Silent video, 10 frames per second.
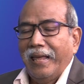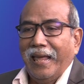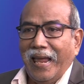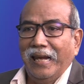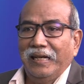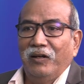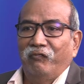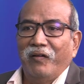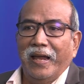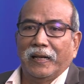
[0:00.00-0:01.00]
And in
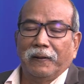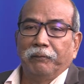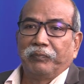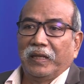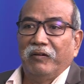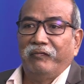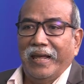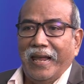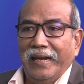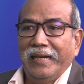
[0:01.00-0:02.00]
fact, if
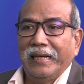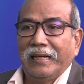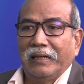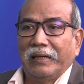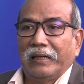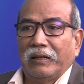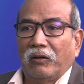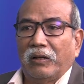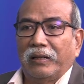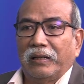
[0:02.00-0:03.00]
there are any
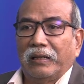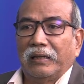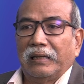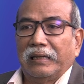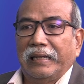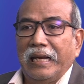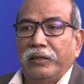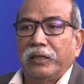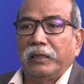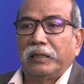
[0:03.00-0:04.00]

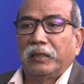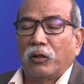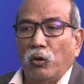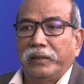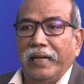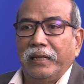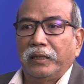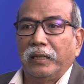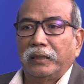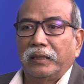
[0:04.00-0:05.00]
cases, court
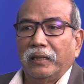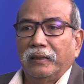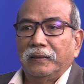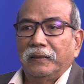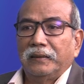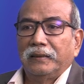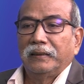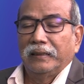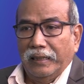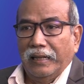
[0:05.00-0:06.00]
cases
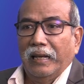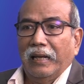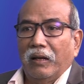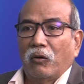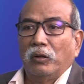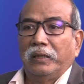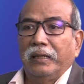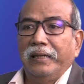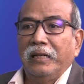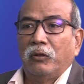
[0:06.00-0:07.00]

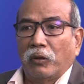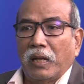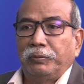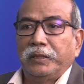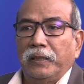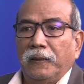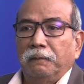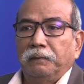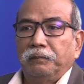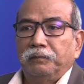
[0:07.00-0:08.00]
concerning
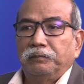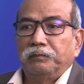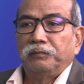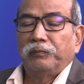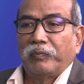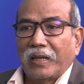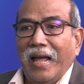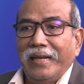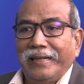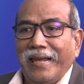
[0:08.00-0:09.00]
corruption,
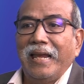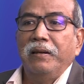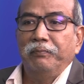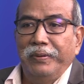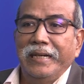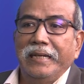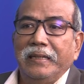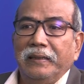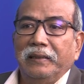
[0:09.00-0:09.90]
I can be